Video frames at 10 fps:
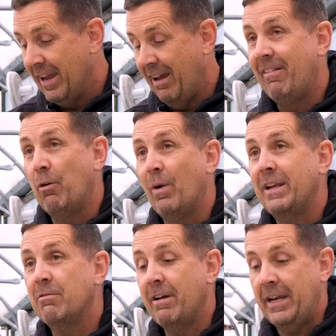and then
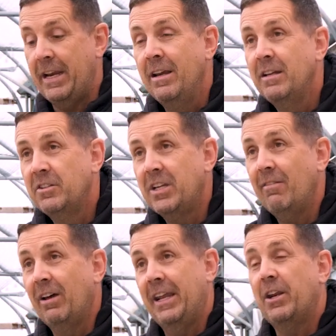when you're ready,
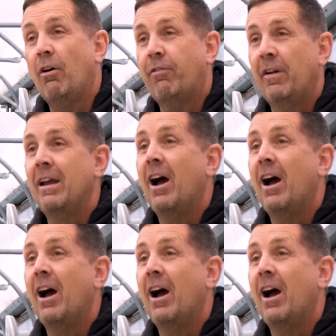take the lid off,